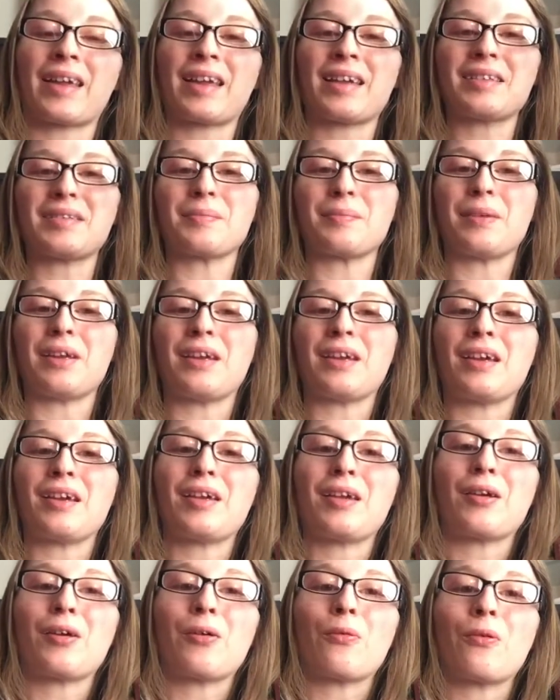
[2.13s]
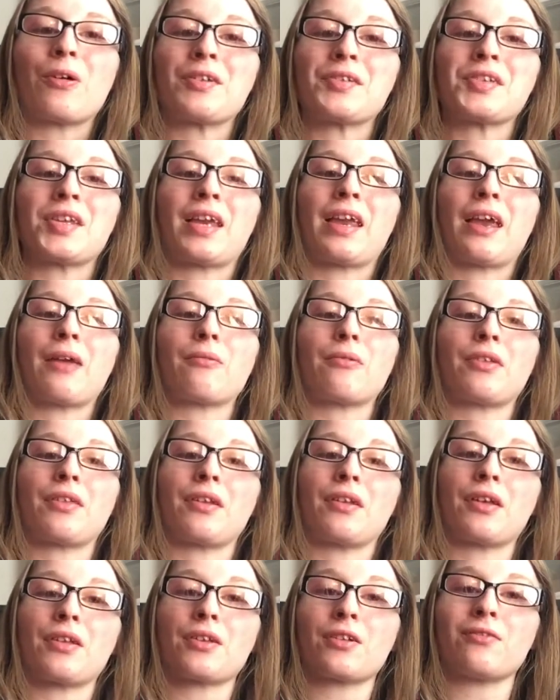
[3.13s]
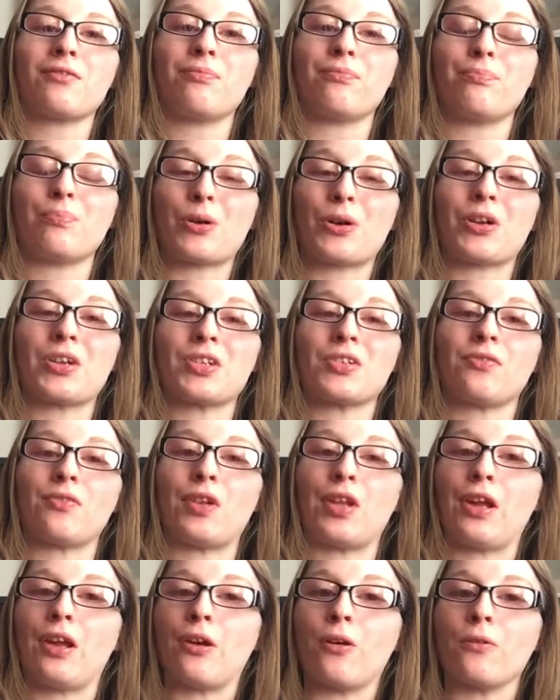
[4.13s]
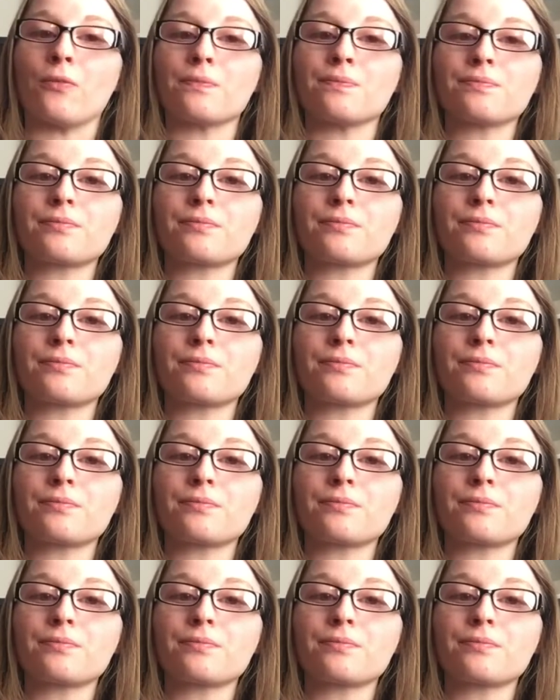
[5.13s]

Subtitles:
It's Mia here once again with another bookish video.